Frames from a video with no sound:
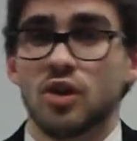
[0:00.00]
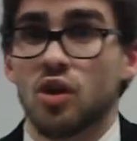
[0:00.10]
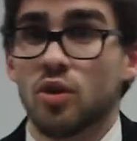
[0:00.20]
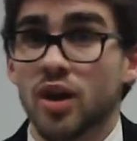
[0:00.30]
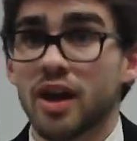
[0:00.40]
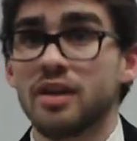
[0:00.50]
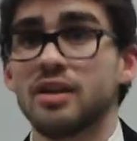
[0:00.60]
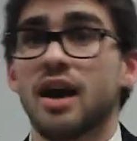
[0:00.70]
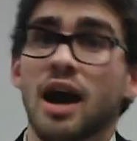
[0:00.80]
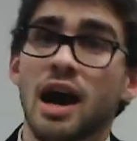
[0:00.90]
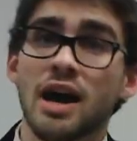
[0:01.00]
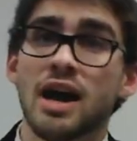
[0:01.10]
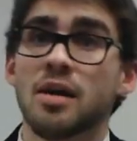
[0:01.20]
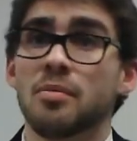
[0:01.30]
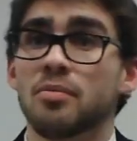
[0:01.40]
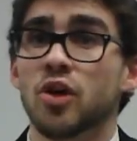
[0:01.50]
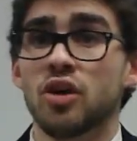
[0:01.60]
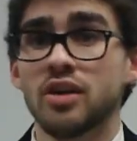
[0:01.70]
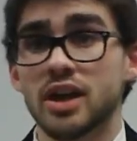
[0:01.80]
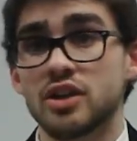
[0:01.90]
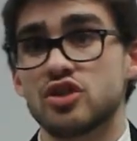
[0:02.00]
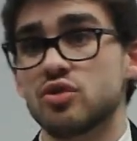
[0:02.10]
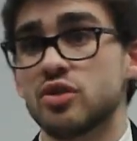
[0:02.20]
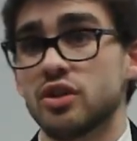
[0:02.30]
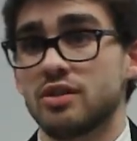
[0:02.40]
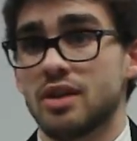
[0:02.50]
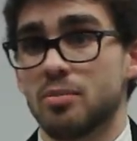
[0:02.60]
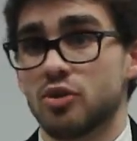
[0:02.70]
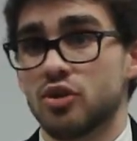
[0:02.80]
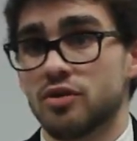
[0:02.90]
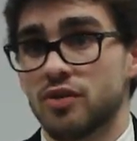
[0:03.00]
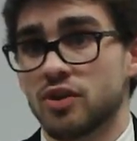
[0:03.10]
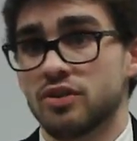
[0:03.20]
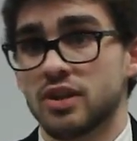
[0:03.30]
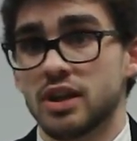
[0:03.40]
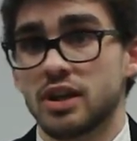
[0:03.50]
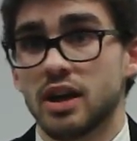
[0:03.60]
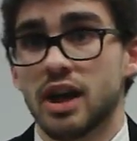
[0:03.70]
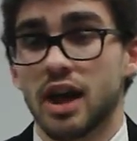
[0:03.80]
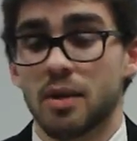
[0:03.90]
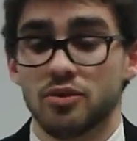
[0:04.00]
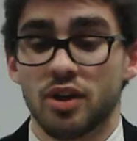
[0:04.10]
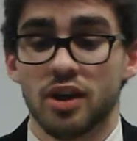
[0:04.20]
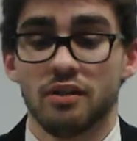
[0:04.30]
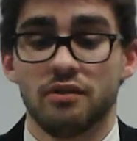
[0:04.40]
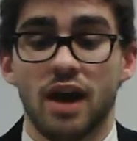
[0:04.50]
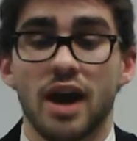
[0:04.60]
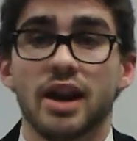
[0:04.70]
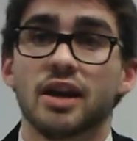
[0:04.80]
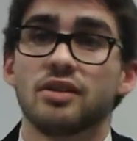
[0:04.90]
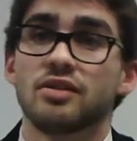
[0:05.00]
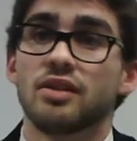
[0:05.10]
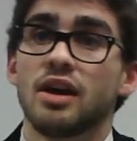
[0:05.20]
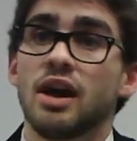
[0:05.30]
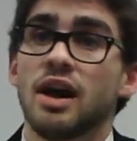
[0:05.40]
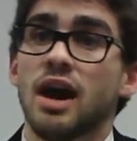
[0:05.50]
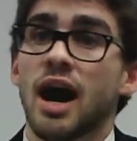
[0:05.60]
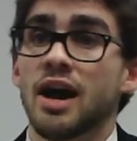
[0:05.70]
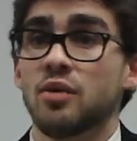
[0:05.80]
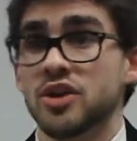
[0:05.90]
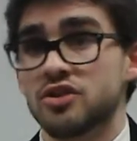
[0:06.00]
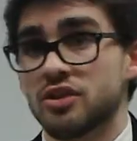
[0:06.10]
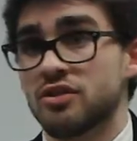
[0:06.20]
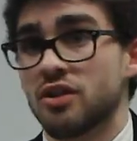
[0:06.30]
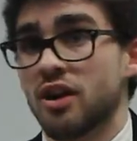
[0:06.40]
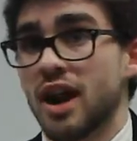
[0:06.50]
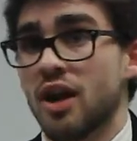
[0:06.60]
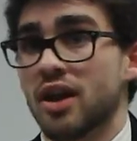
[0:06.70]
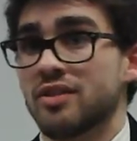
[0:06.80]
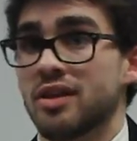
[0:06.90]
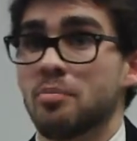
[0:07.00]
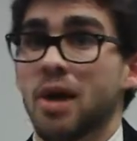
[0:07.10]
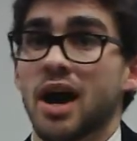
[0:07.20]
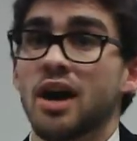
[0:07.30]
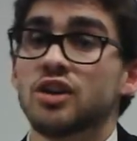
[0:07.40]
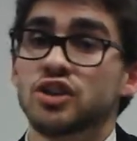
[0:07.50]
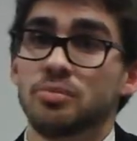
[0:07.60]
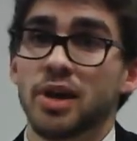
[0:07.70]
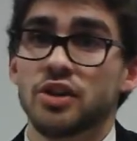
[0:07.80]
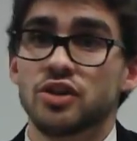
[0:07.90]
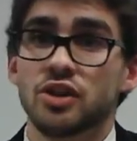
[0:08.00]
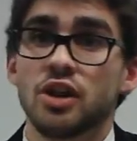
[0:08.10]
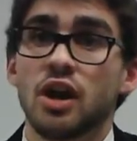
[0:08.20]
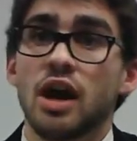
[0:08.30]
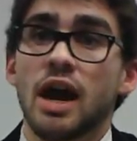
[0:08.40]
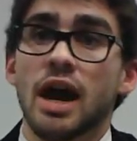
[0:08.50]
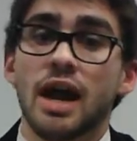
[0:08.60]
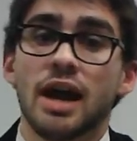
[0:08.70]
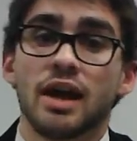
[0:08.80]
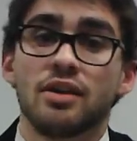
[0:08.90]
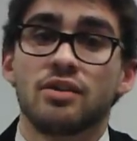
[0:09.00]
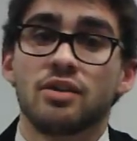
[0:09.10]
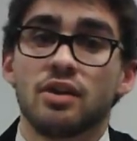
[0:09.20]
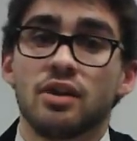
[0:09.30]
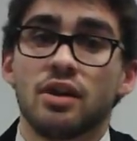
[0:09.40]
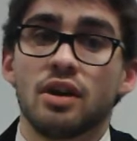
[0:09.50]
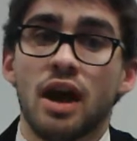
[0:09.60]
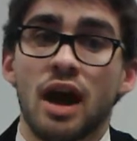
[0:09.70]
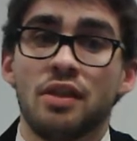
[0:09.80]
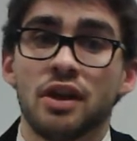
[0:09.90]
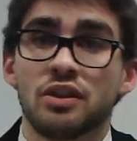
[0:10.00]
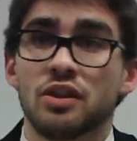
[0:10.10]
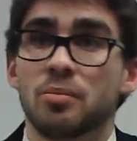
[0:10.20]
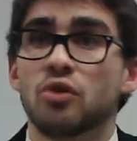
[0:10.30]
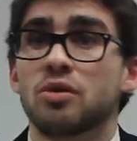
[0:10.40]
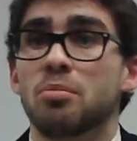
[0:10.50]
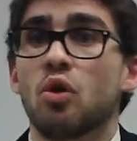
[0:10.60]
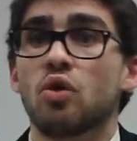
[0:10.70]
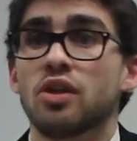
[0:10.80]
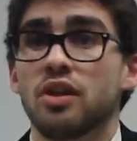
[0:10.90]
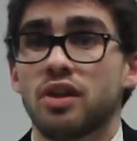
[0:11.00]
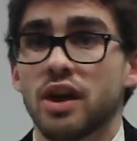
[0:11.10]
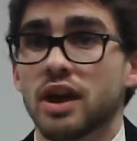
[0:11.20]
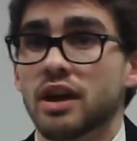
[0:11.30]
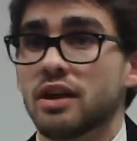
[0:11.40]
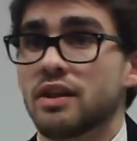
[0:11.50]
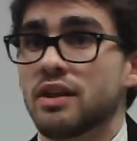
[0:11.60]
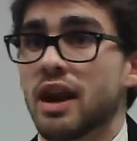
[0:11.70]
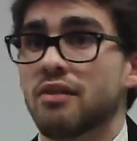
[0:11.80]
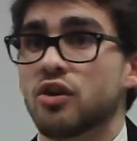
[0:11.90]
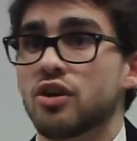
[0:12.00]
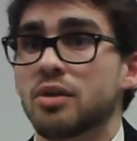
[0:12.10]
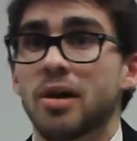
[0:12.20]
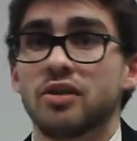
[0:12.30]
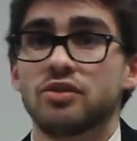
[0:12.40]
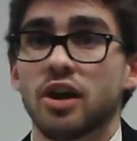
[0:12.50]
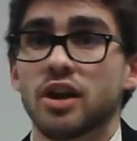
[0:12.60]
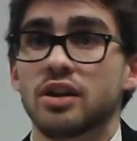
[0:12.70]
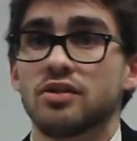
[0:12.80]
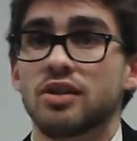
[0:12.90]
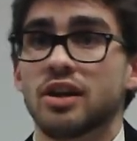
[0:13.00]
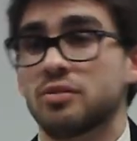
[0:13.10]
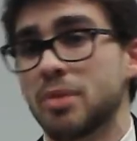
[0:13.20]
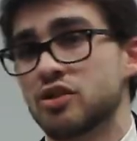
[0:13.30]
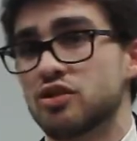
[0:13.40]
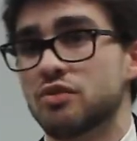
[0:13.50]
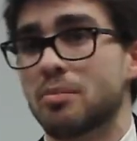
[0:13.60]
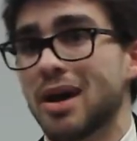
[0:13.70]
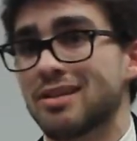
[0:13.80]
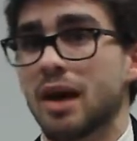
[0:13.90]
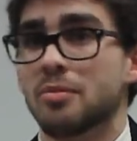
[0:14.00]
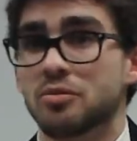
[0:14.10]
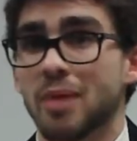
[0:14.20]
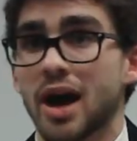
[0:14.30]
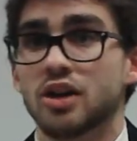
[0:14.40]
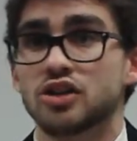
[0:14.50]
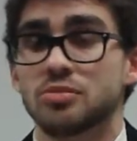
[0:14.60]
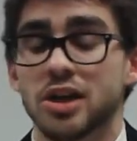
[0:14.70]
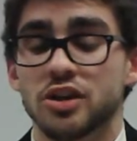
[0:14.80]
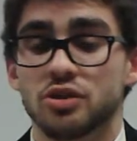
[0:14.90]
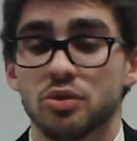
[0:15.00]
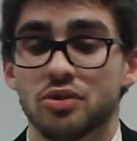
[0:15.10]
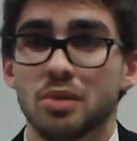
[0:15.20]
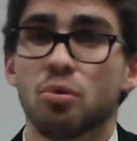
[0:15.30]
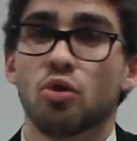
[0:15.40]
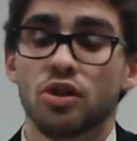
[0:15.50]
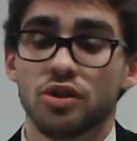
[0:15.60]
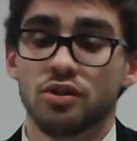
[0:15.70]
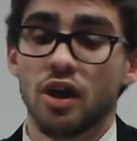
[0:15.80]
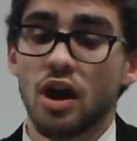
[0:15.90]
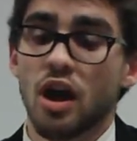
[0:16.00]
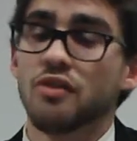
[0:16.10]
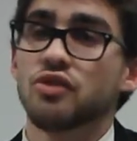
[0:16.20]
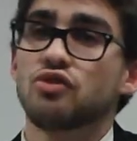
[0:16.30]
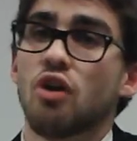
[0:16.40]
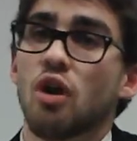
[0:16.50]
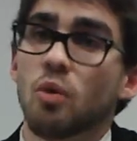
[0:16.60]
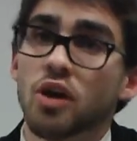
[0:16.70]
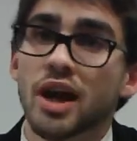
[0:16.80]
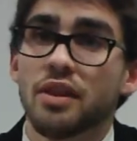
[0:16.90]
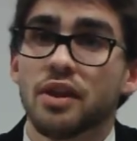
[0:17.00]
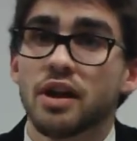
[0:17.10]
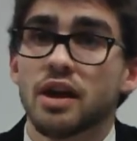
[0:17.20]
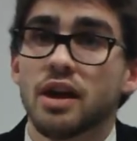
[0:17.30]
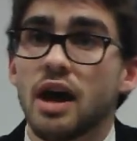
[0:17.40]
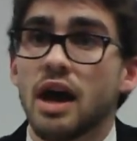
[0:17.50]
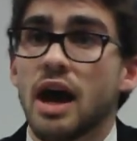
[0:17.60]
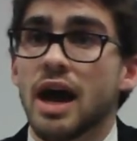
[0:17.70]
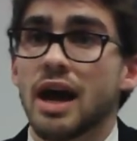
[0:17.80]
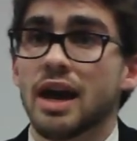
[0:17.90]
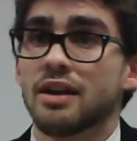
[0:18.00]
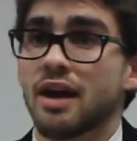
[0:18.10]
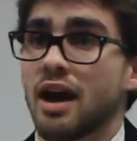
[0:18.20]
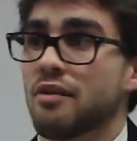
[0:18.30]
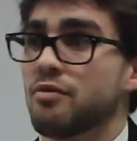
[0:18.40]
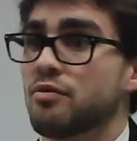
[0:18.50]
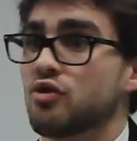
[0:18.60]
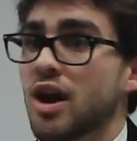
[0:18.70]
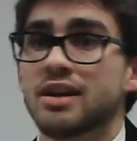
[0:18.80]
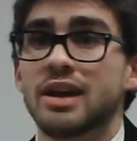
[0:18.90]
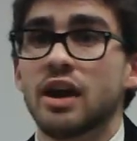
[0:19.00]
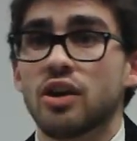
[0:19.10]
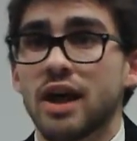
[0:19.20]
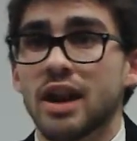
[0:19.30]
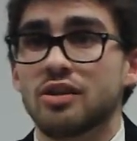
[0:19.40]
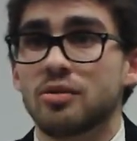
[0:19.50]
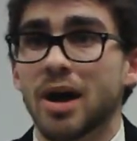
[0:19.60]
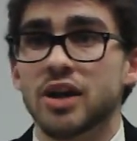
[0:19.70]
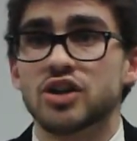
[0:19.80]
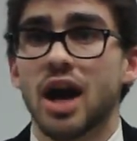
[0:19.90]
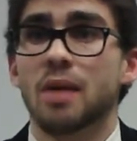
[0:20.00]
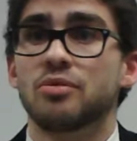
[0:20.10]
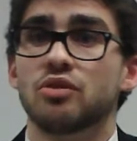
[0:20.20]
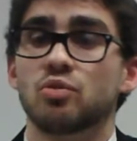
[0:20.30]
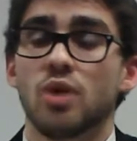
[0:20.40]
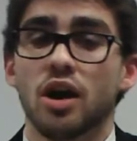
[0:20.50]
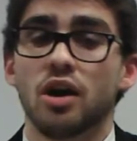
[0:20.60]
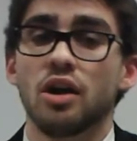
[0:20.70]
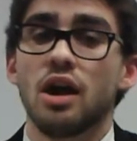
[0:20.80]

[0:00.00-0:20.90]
Okay. I am currently a junior at Temple University, and I'm studying finance. I had originally started out as a biology major, and I think that the most important thing that I've learned in my studies, and especially from my time as a biology major, was the importance of a strong work ethic, and I've tried to carry that into my jobs as well.